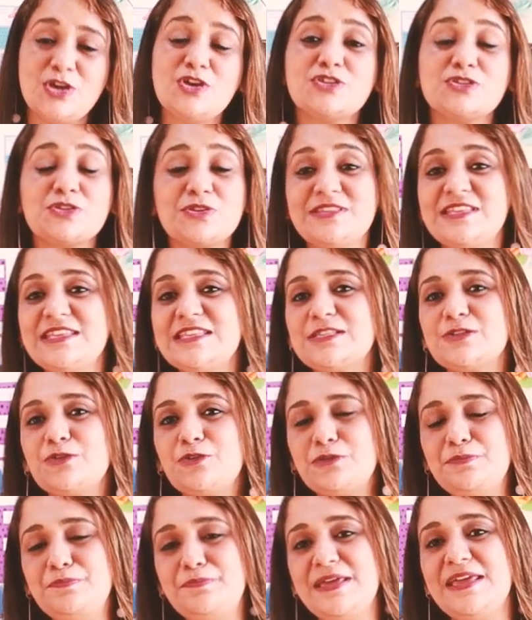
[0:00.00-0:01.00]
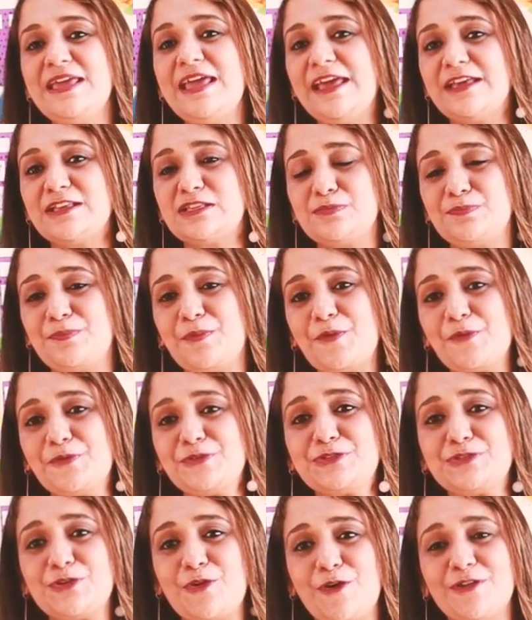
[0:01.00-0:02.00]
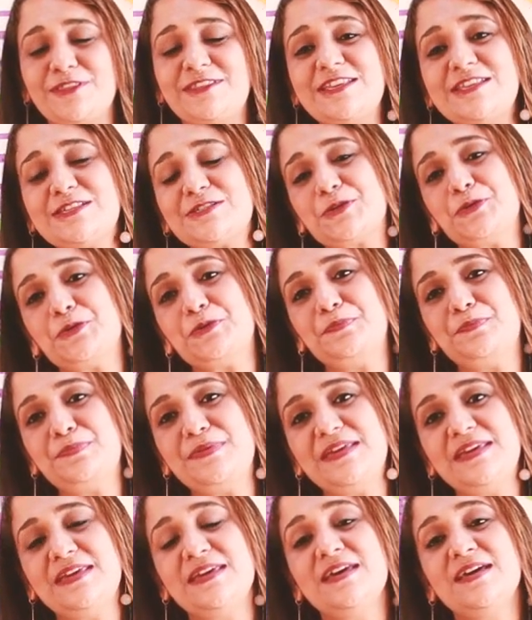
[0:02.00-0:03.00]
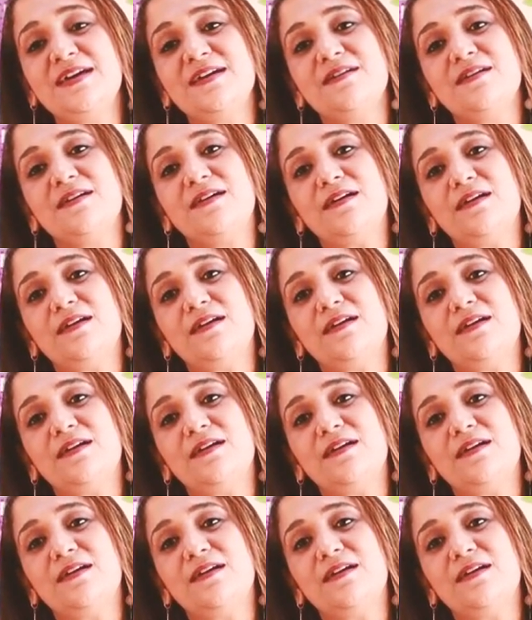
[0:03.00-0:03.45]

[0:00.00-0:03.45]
So this could be exposed, or this could be